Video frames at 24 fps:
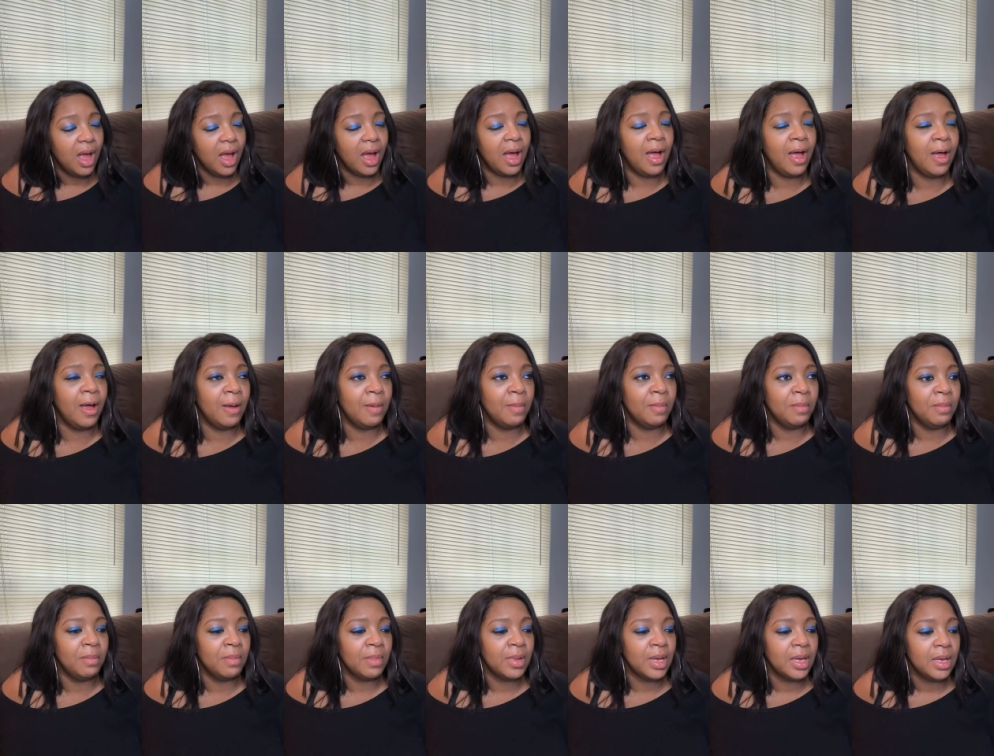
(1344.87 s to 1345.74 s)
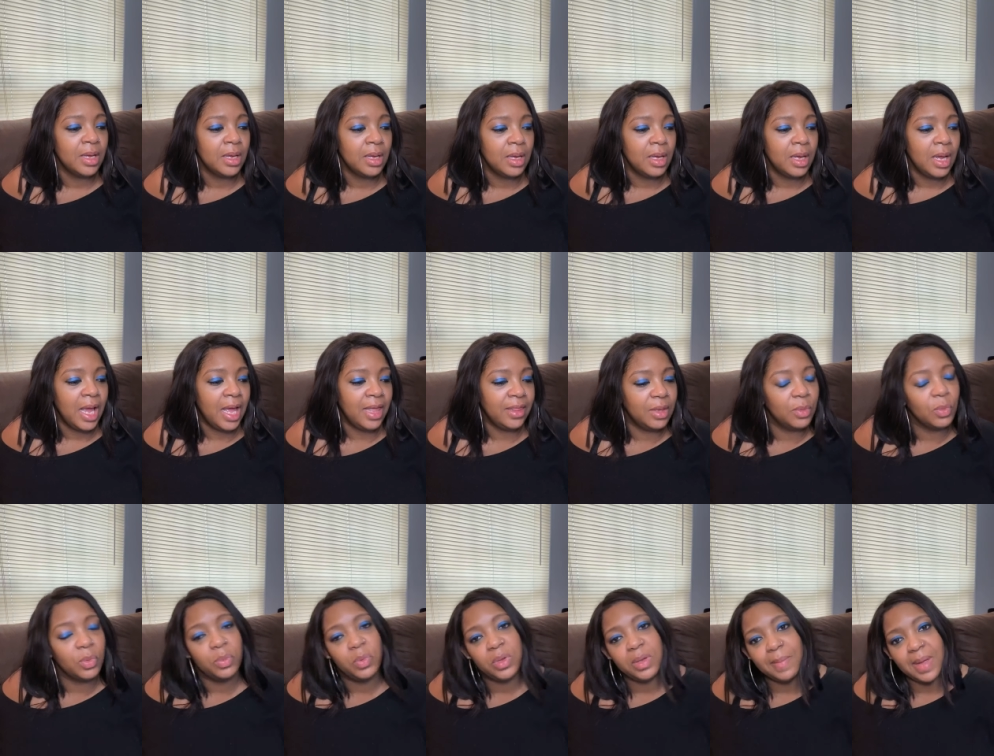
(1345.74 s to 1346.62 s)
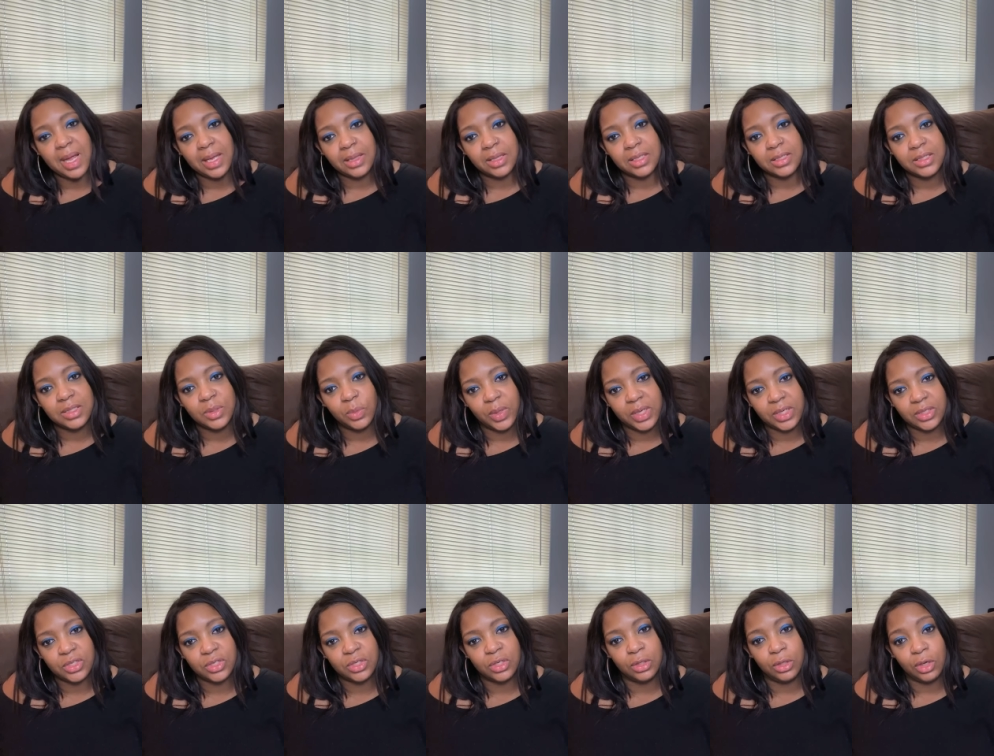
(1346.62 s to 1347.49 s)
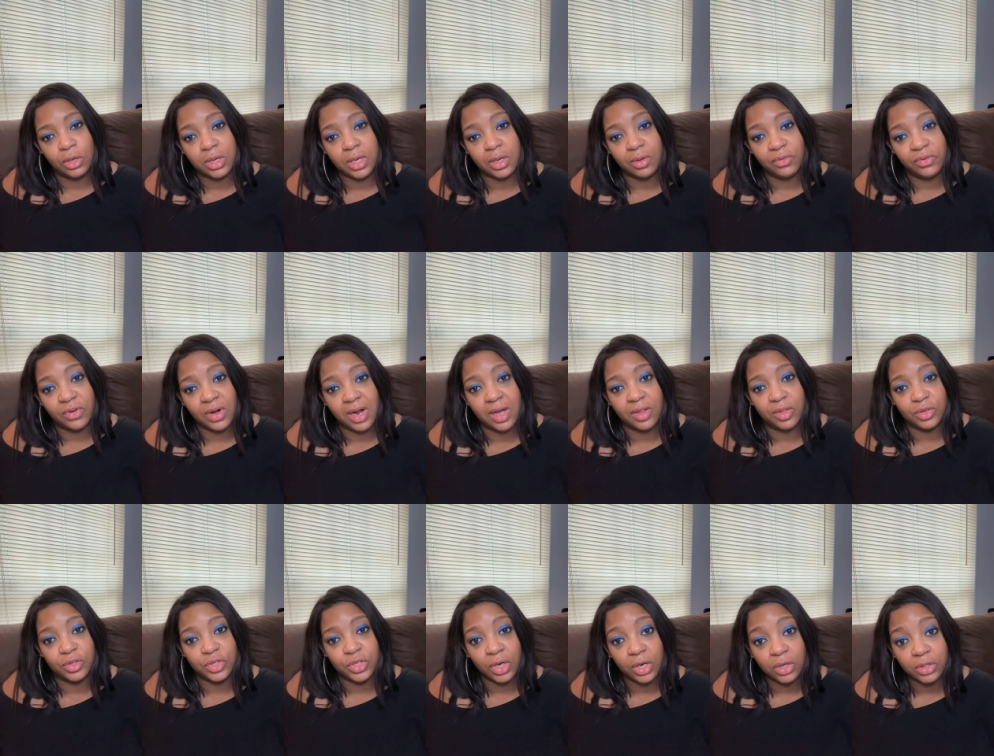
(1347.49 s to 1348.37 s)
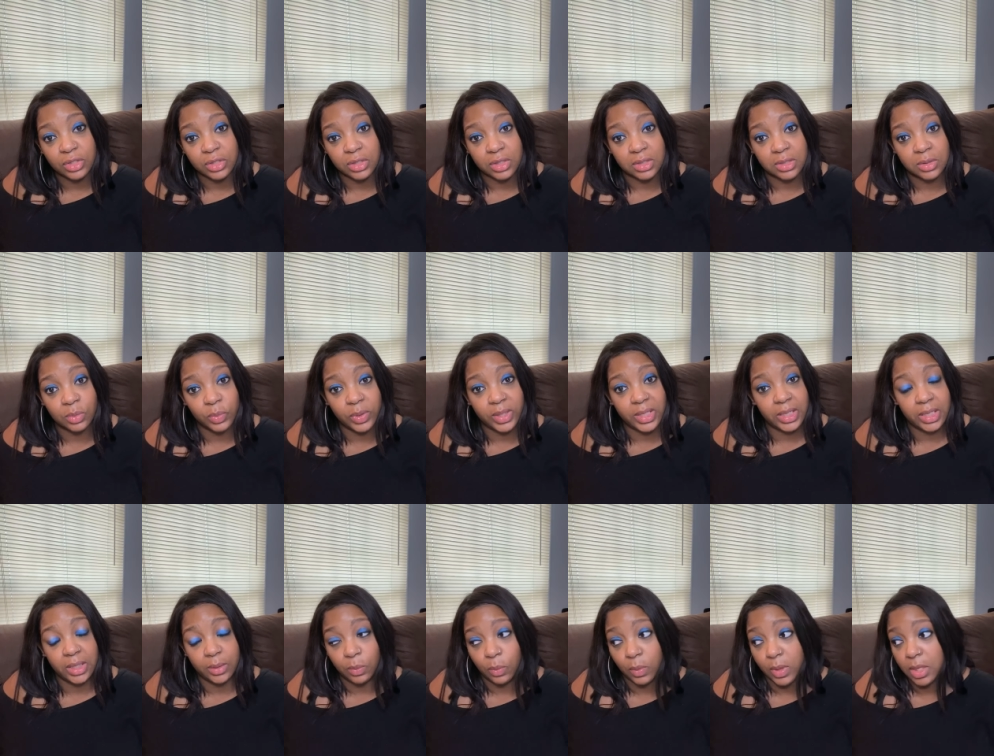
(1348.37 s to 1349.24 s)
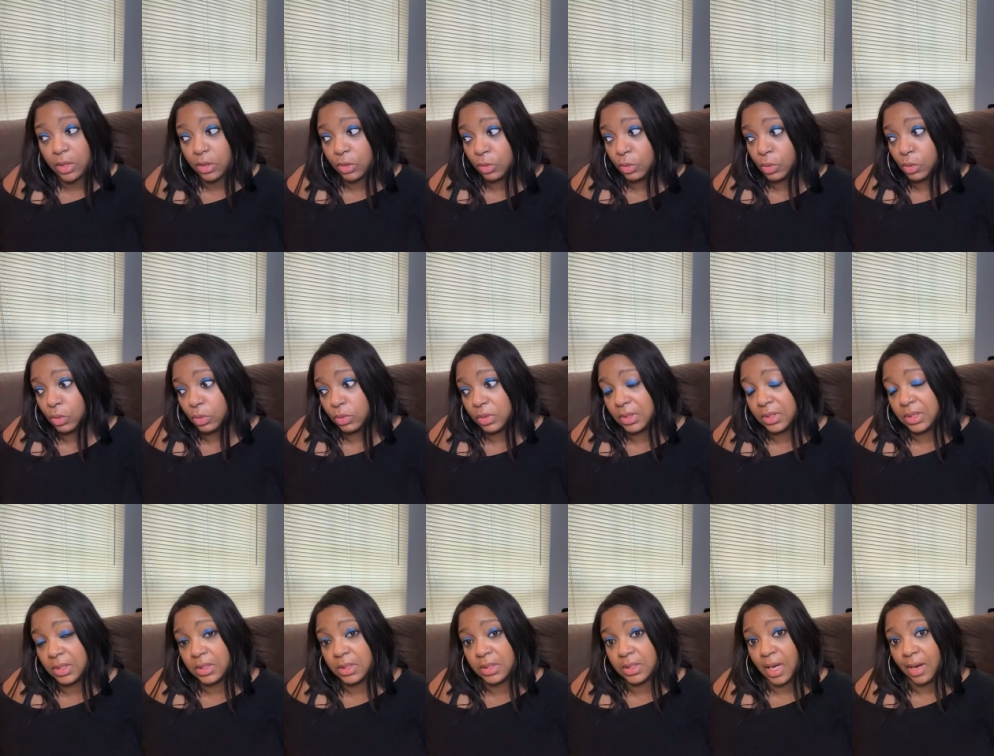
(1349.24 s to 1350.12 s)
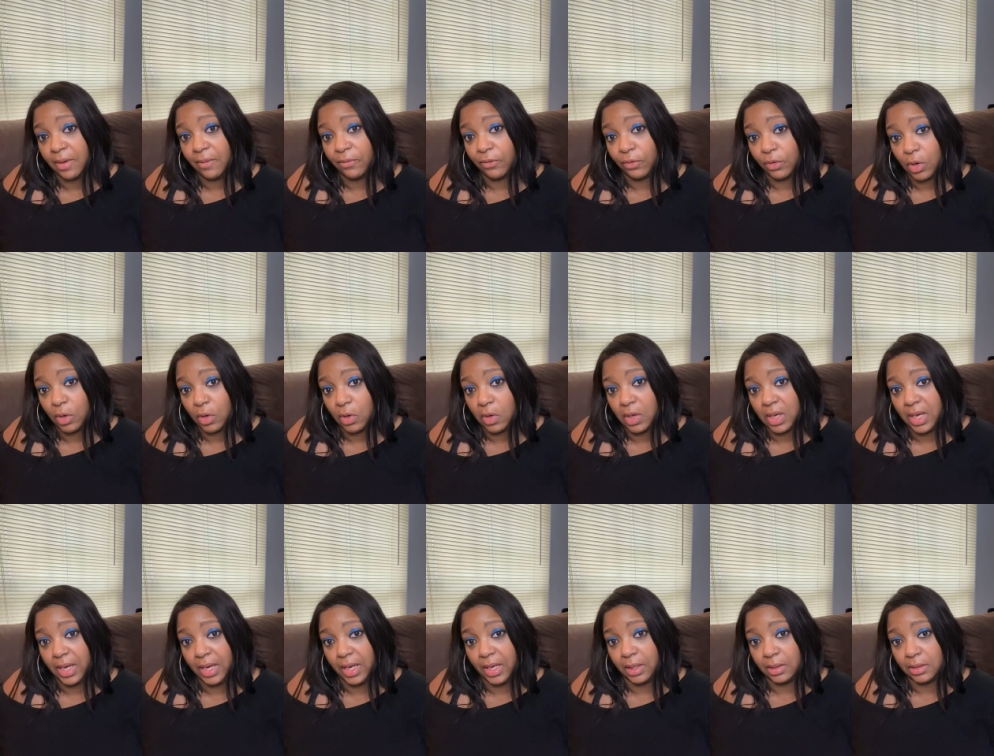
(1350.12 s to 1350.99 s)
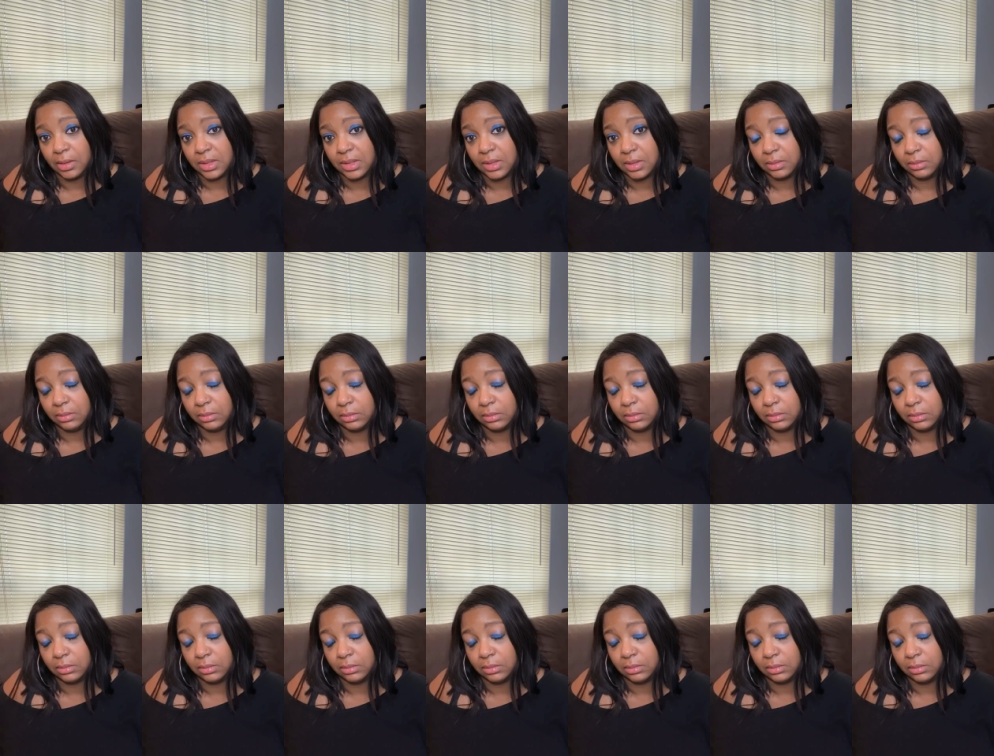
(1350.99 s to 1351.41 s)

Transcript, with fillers: Um, and then when we made the switch looking for other churches, we went through several and